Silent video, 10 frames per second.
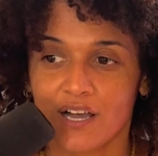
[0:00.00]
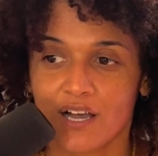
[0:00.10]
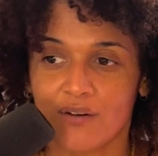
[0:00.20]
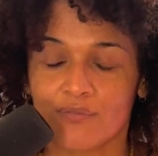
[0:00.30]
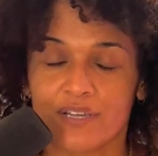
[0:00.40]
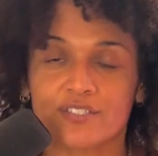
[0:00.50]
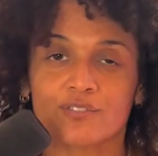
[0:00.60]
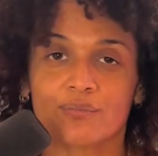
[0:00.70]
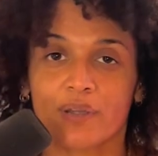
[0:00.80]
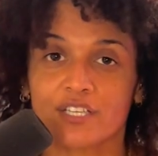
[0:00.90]
a
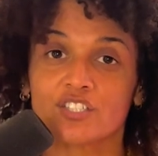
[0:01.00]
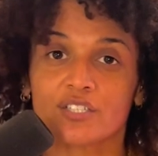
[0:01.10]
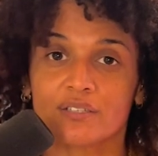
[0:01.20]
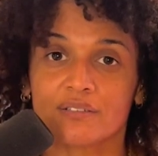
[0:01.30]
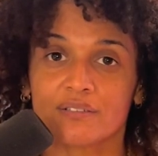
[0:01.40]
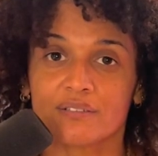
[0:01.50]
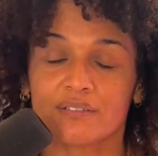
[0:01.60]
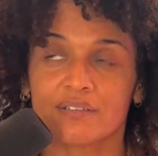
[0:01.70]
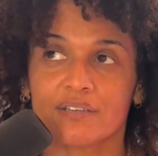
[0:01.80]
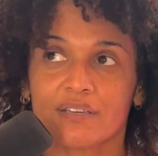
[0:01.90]
restoration
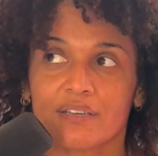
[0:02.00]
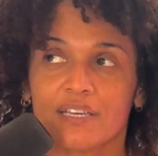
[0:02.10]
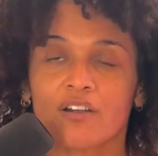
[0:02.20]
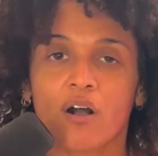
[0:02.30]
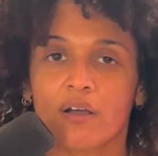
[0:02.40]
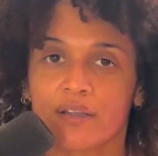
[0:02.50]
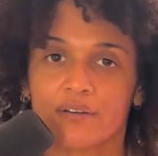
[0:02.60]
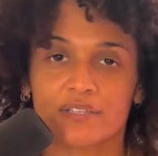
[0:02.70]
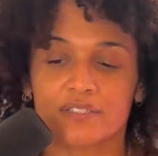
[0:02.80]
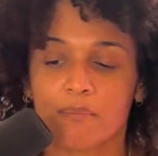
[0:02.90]
in all
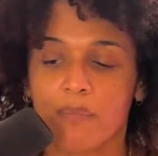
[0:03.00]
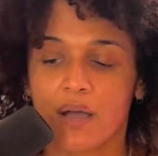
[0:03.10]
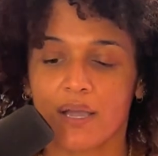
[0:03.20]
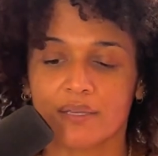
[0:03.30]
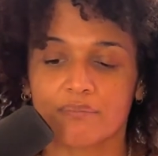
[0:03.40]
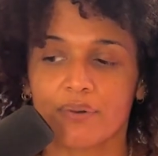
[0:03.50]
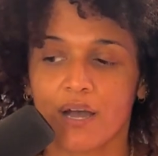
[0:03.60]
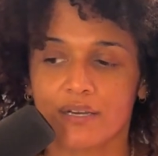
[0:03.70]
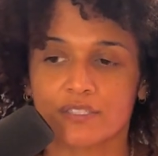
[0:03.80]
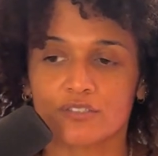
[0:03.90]
areas, mind,
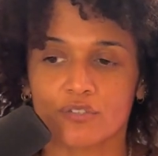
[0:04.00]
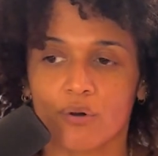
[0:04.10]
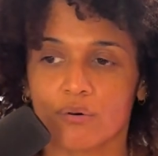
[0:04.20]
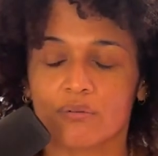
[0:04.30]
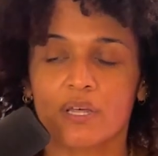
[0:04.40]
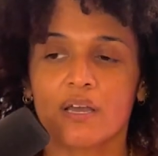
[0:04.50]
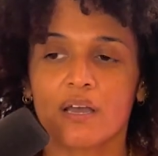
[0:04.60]
body, soul.